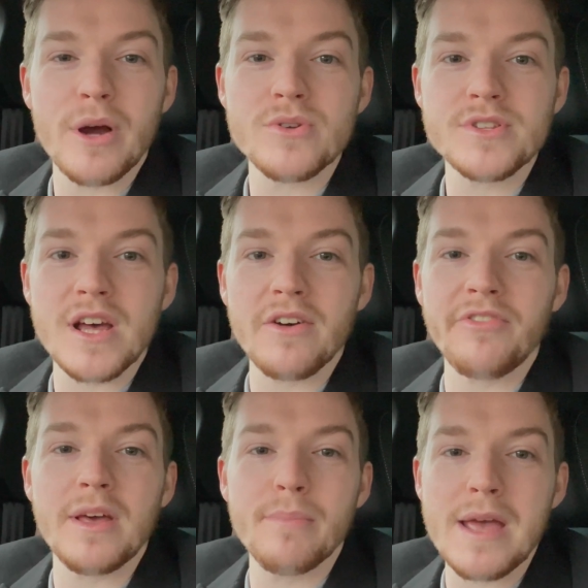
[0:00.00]
stuff,
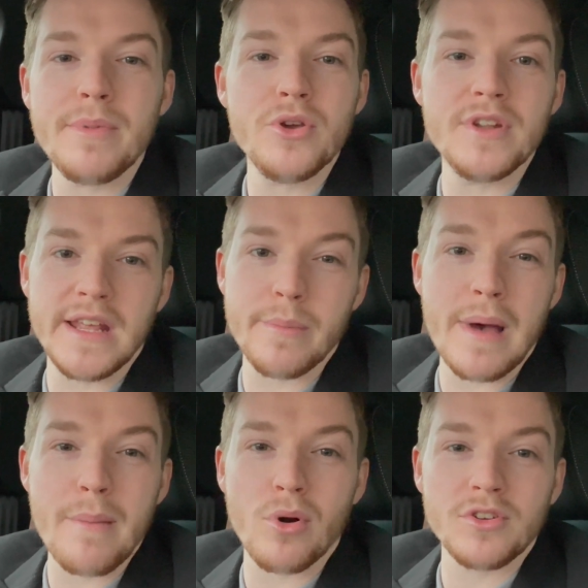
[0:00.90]
then maybe you'd need a
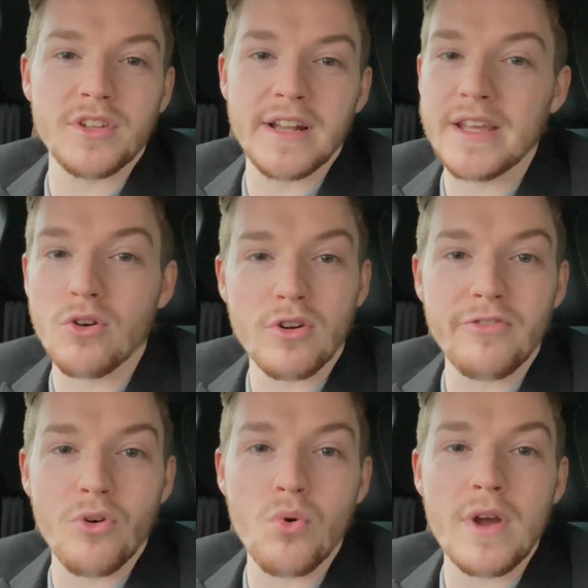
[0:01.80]
back box delete or a
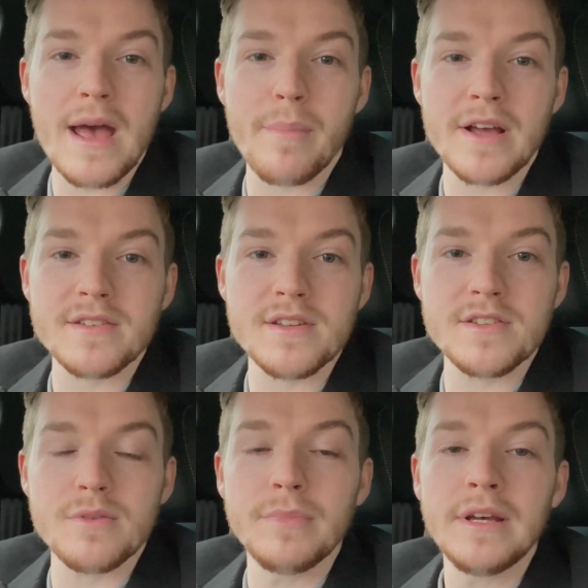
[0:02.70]
full catback
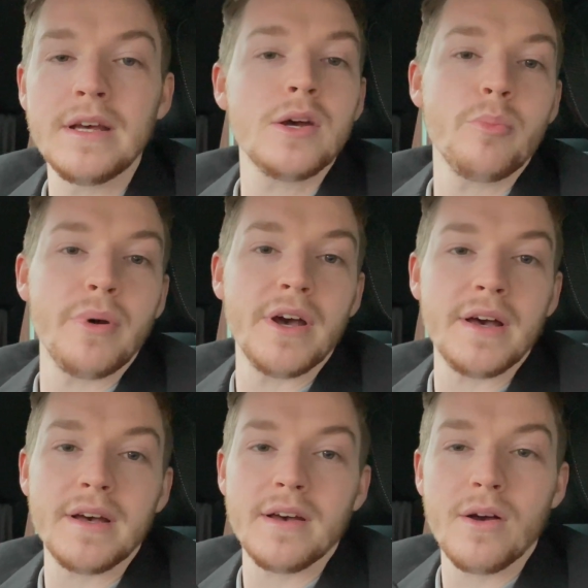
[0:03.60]
system.
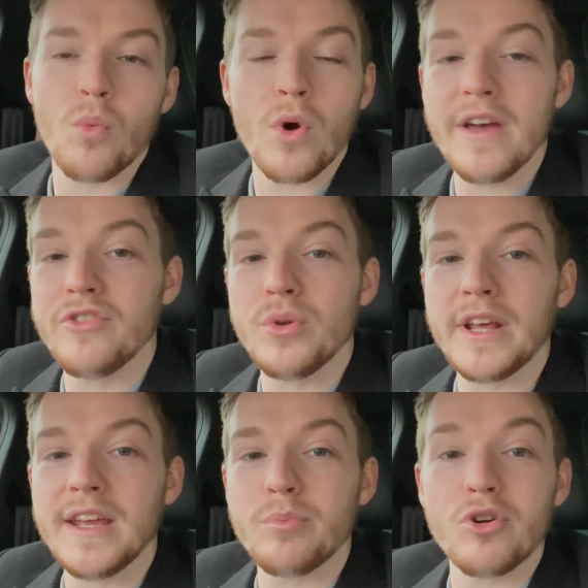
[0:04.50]
But whatever you
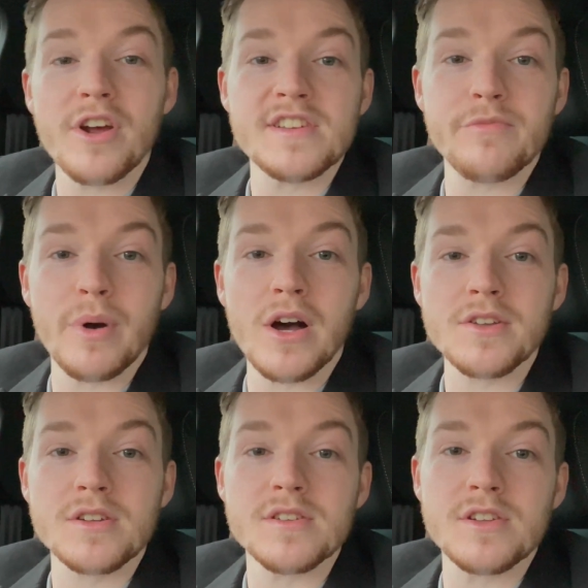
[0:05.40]
need, Progressive
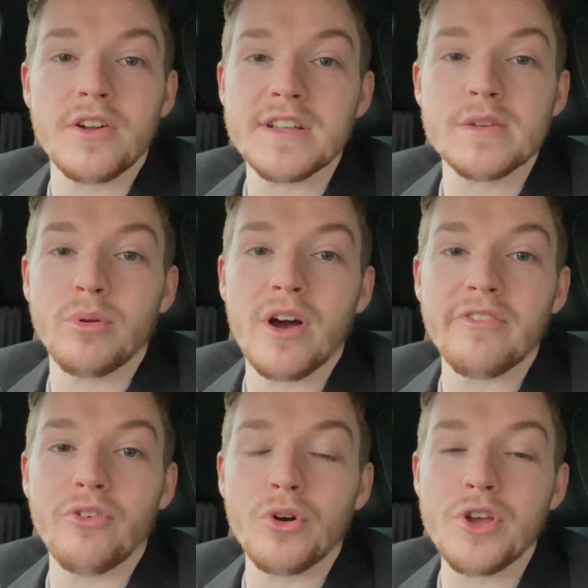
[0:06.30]
Parts can certainly supply
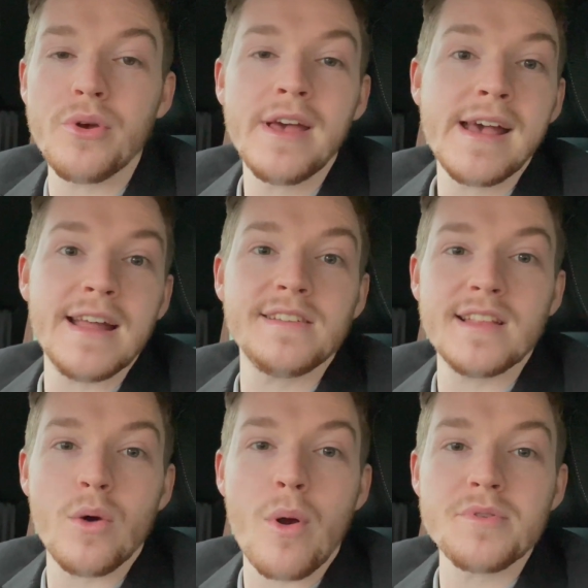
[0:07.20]
it for you. Head to
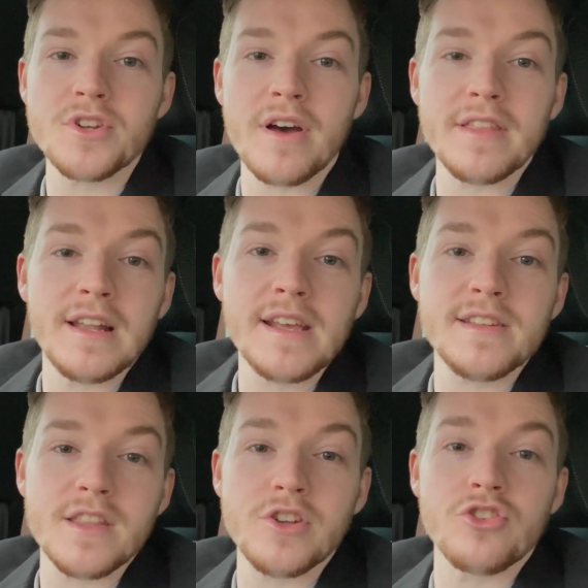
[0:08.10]
their website. The link
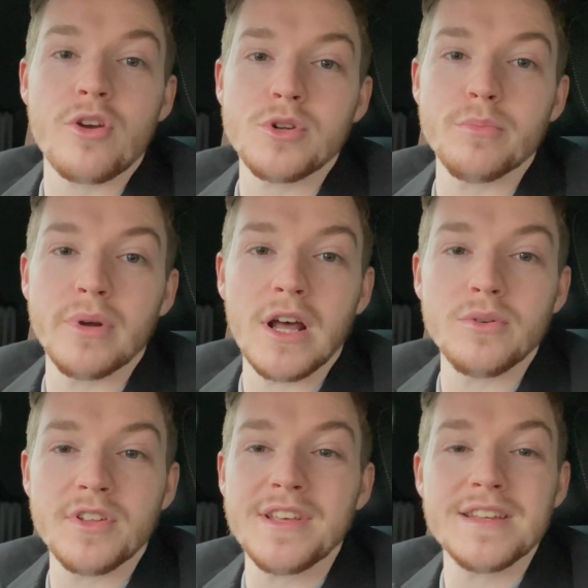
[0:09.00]
is in the description below
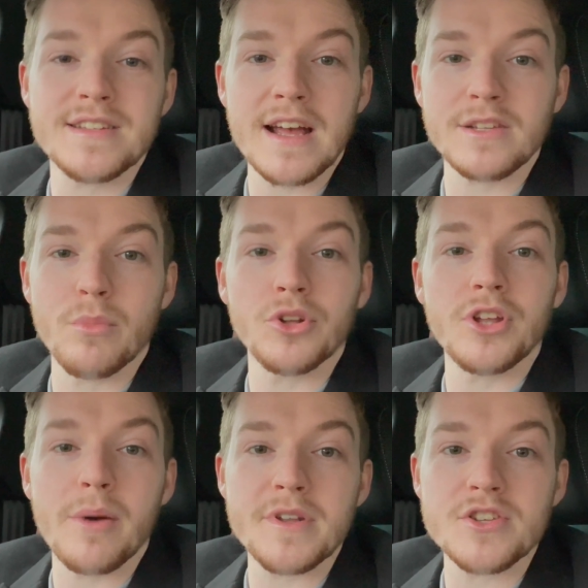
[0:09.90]
to the exact mod
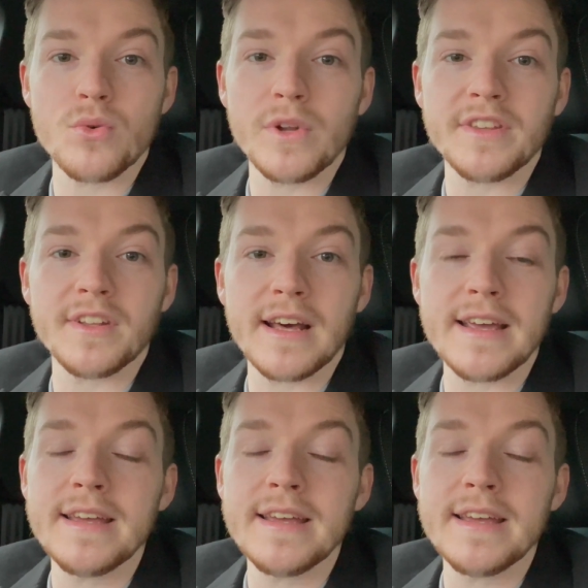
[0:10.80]
that I'm installing today.